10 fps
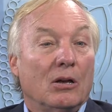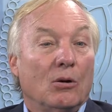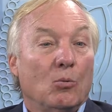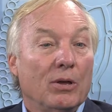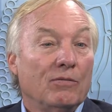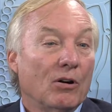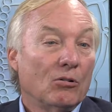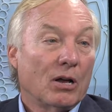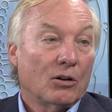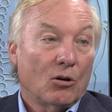we vote
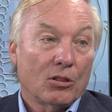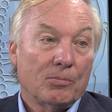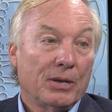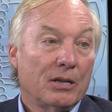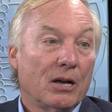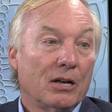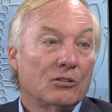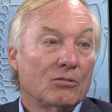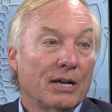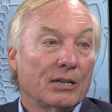on all the big
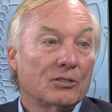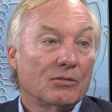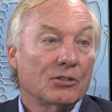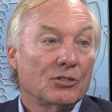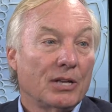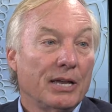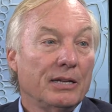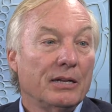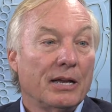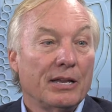contracts of the
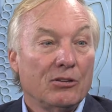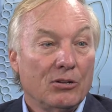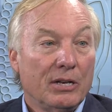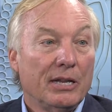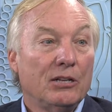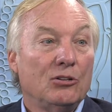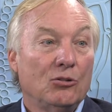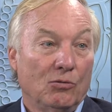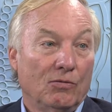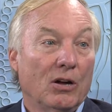state, and you need
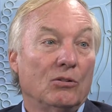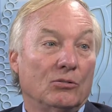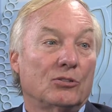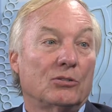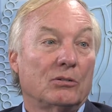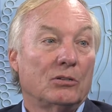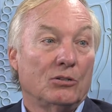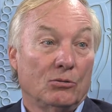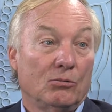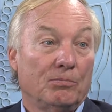two votes
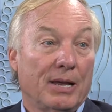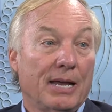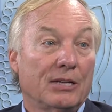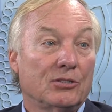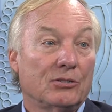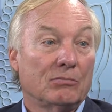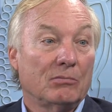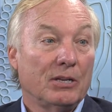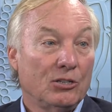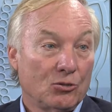to pass
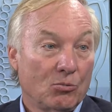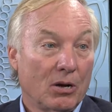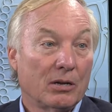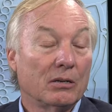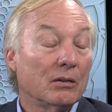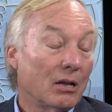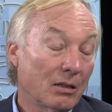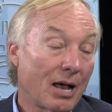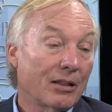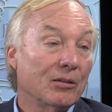each one. A
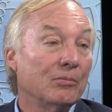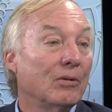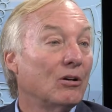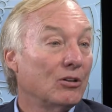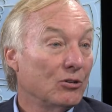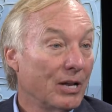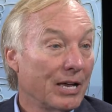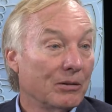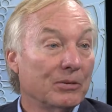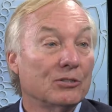lot of them are
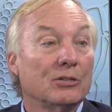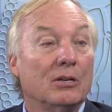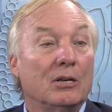unanimous,